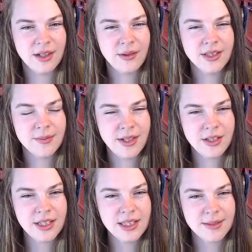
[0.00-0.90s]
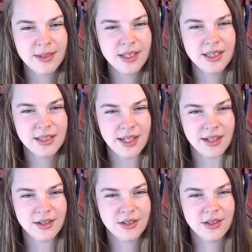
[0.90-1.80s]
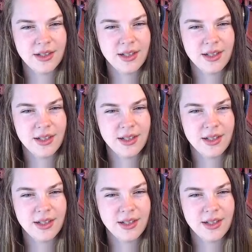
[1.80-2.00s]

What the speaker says: When dimensioning something in a sketch,